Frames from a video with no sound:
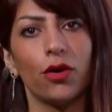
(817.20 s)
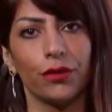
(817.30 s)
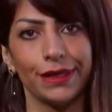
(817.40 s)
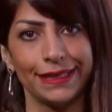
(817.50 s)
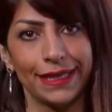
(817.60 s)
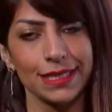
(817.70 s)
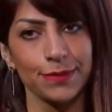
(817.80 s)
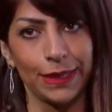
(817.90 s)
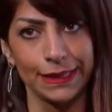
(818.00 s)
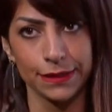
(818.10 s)
already
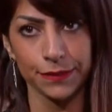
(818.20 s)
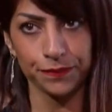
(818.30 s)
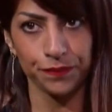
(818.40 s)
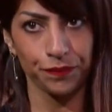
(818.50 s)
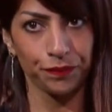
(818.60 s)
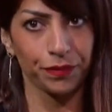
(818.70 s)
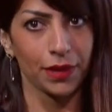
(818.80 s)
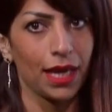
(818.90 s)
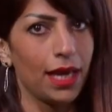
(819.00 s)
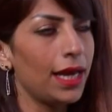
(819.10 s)
explained.
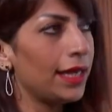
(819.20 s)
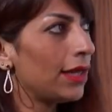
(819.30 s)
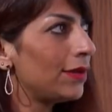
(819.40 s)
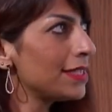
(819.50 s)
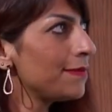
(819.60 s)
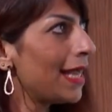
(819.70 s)
Now let me